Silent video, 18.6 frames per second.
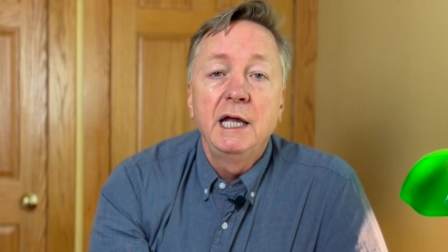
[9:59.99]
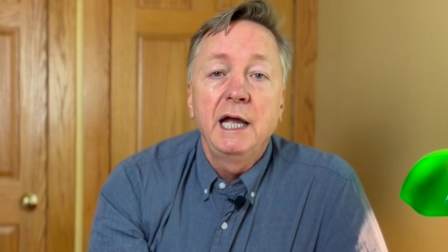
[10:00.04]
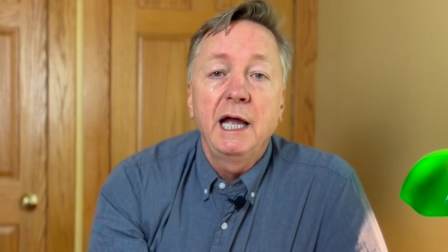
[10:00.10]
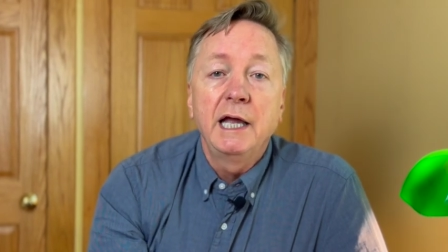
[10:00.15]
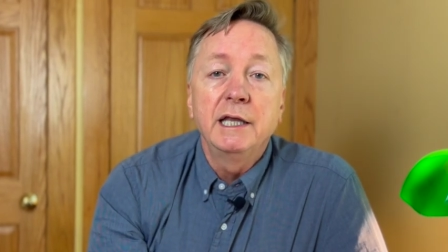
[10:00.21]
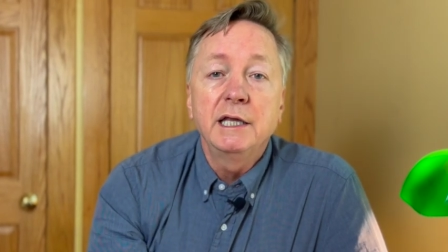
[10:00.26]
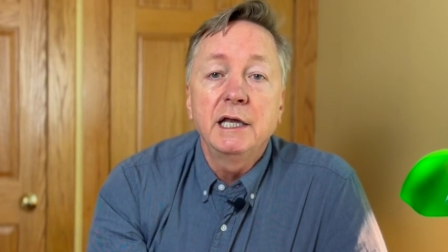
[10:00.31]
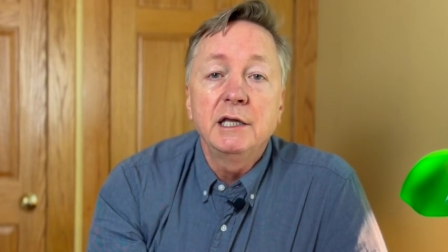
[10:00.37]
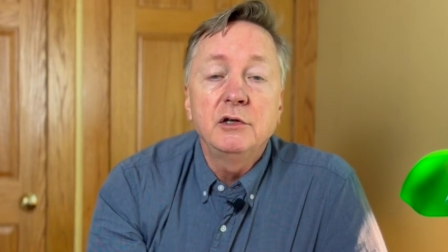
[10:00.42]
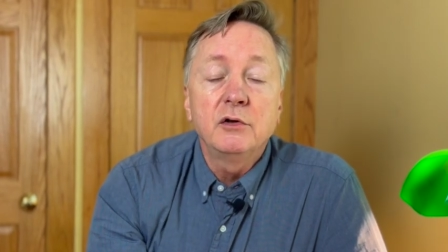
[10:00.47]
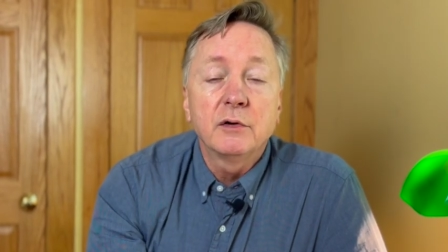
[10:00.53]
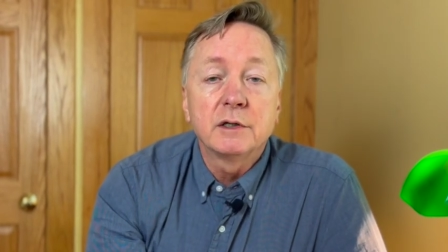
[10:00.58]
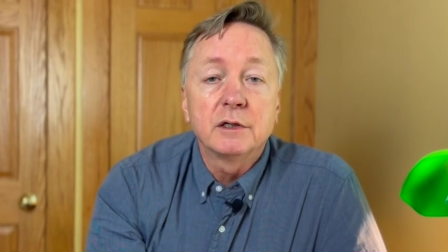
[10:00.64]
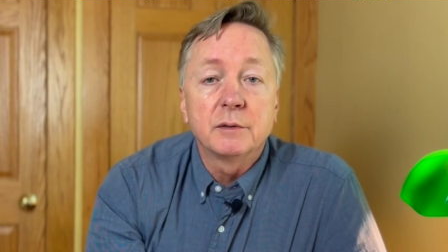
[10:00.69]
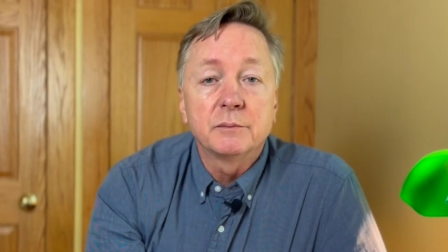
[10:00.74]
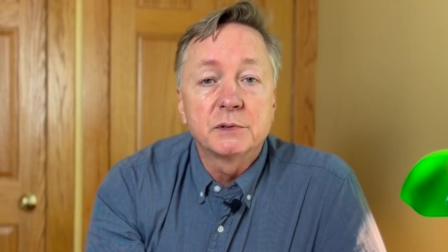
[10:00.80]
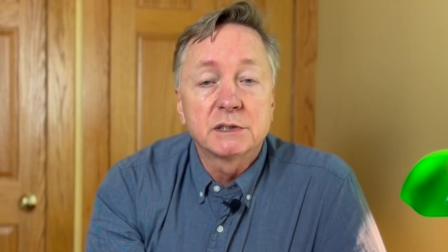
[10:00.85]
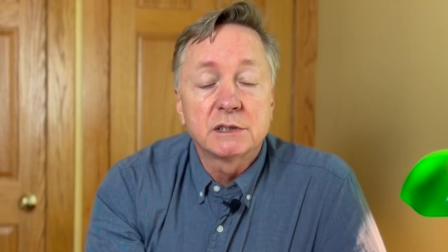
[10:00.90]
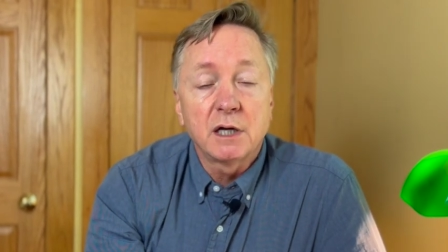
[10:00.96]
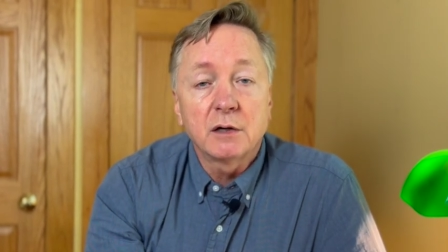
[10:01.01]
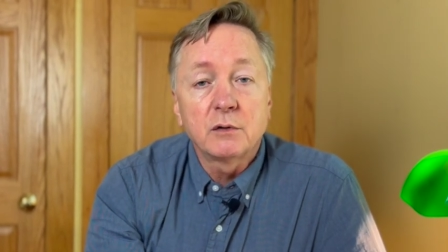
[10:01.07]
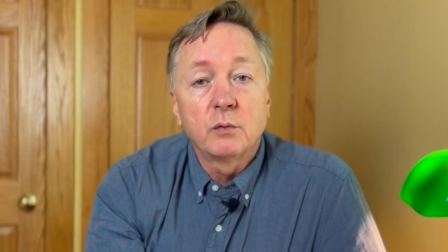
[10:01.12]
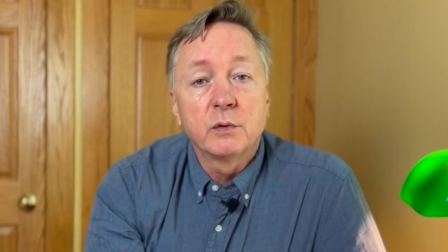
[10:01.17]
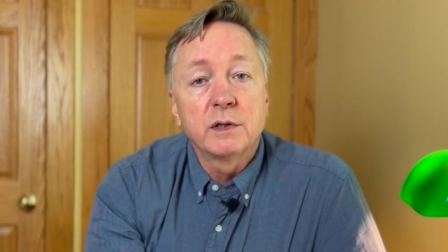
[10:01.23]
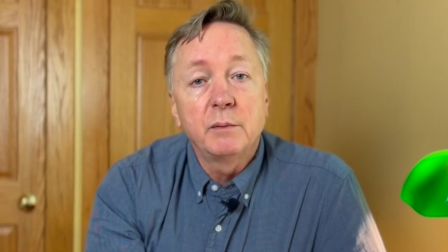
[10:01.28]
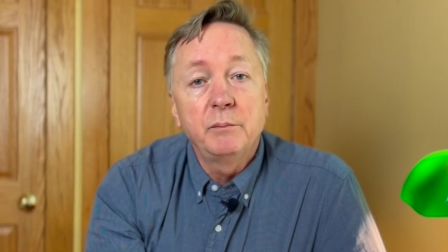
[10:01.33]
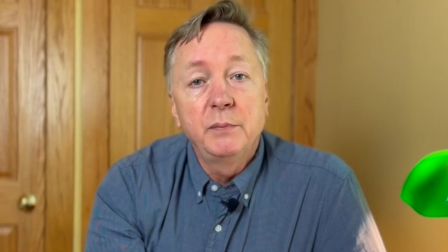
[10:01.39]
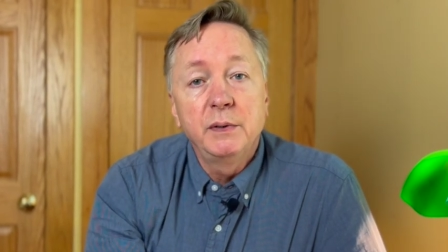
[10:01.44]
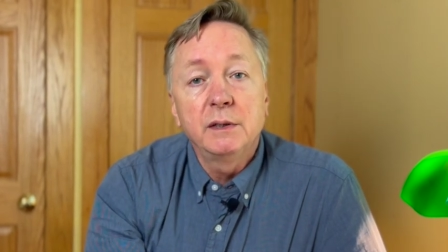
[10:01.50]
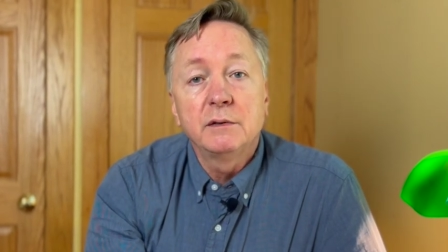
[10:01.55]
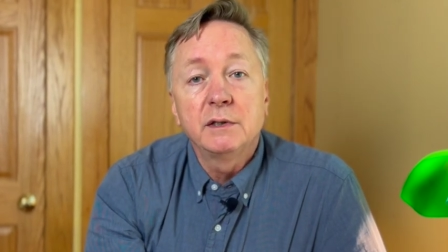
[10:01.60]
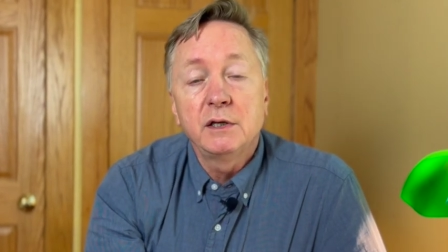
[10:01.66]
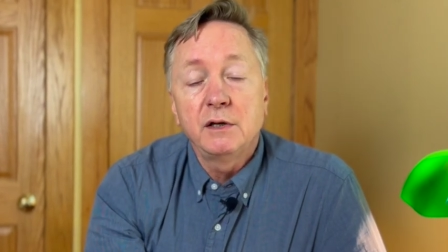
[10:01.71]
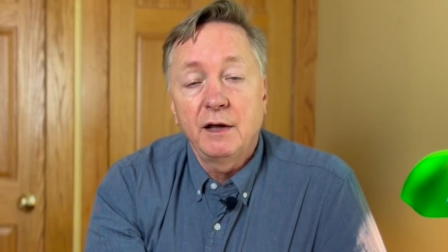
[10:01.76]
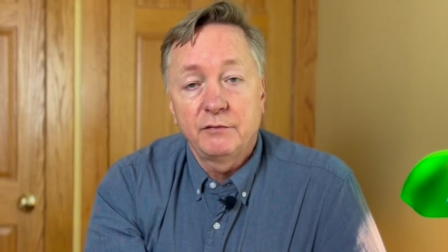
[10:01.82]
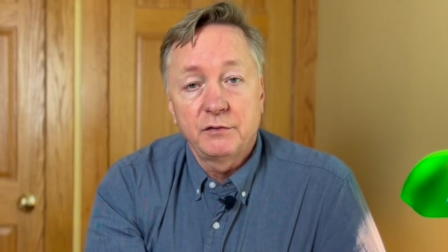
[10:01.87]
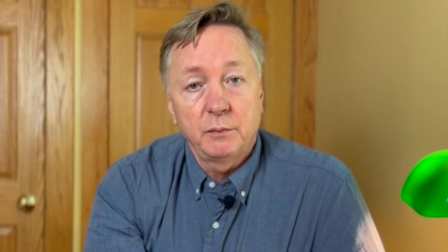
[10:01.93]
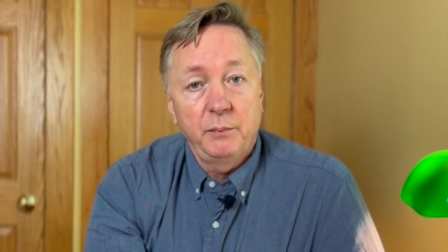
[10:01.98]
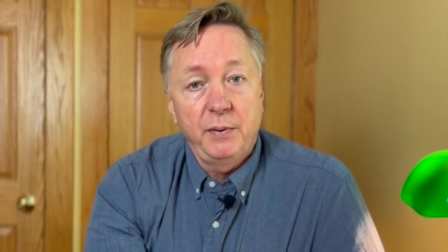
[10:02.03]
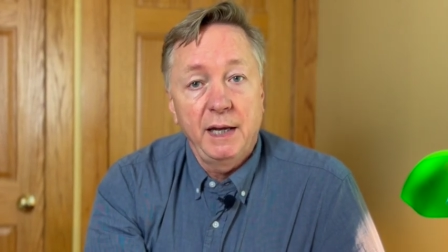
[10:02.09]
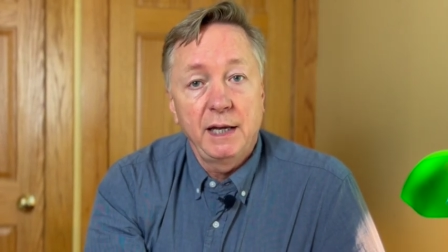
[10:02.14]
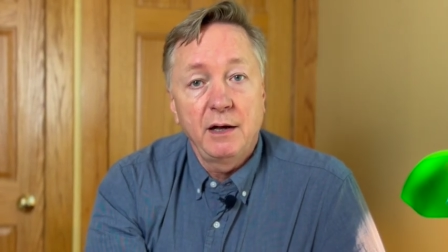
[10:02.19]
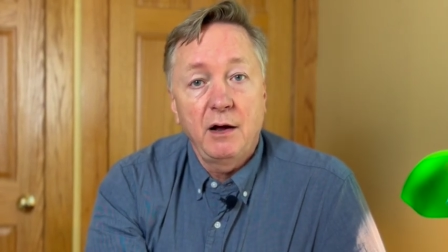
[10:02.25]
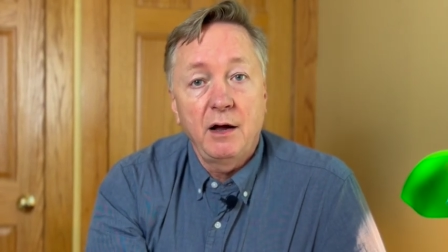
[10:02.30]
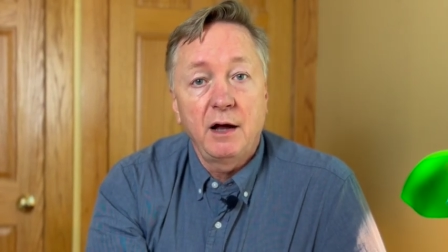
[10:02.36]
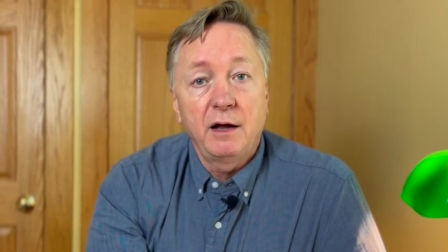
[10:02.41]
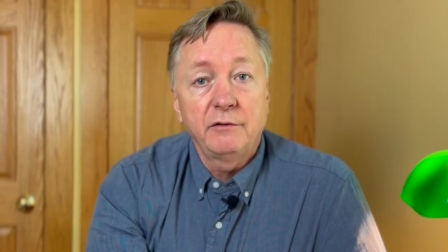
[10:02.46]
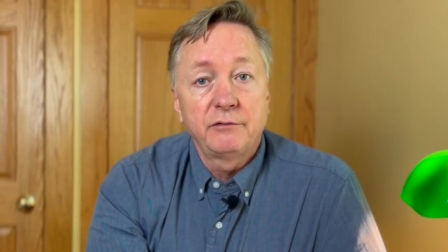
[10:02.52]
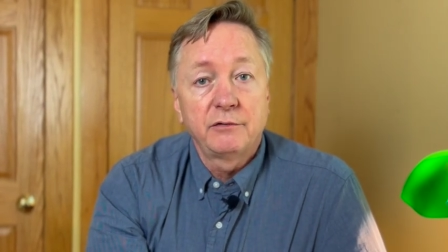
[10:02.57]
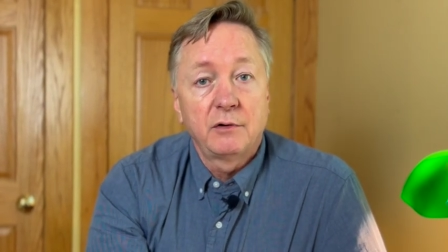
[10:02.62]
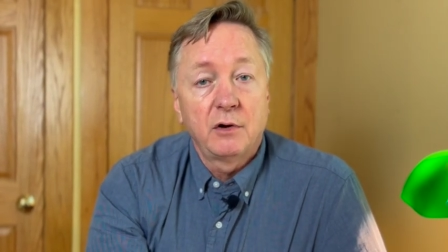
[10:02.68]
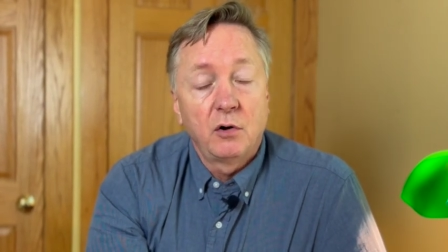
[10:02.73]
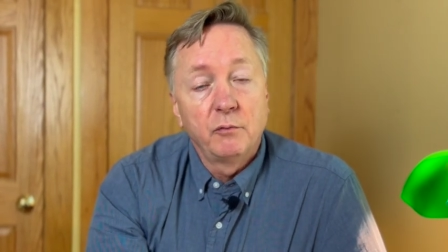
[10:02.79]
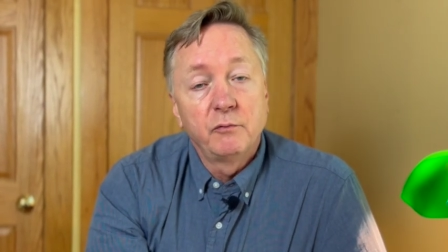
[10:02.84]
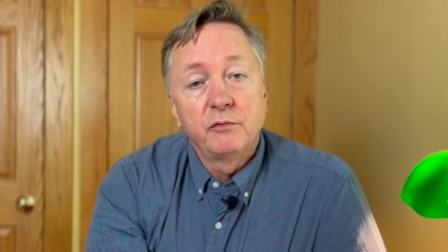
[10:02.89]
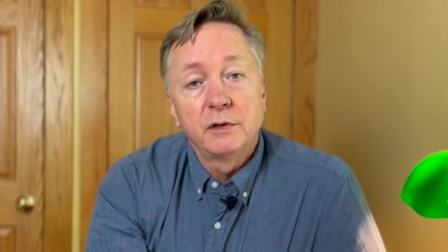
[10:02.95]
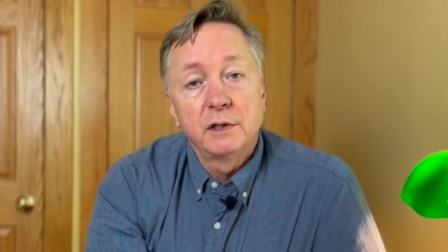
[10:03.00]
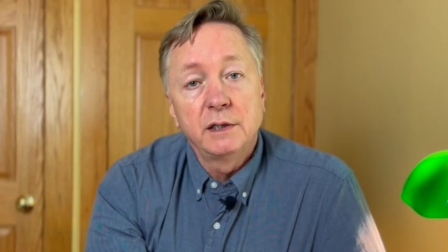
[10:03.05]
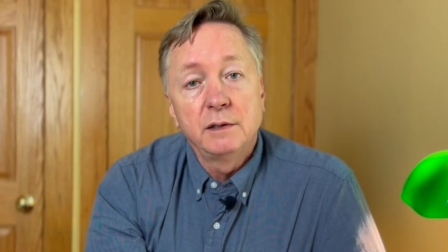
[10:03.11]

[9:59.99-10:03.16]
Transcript: And then you end up stuck with a bill that you have to pay off, hopefully,